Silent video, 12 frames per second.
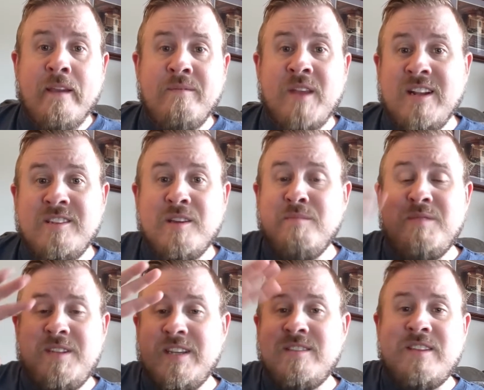Not
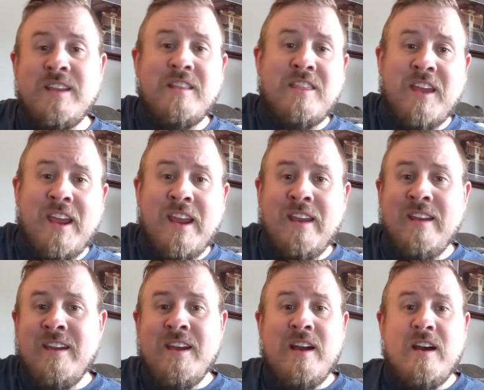some distant
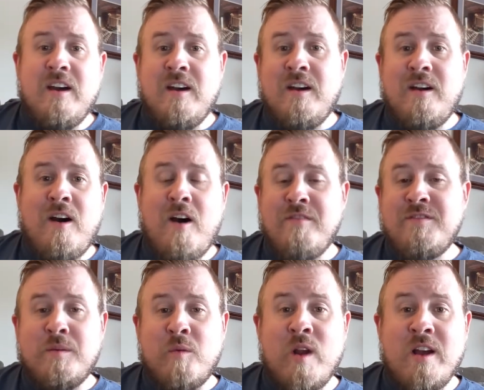thing off
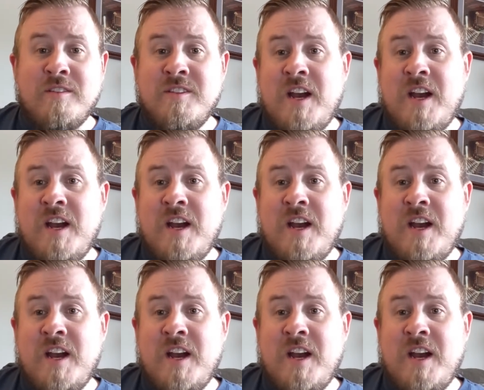somewhere else,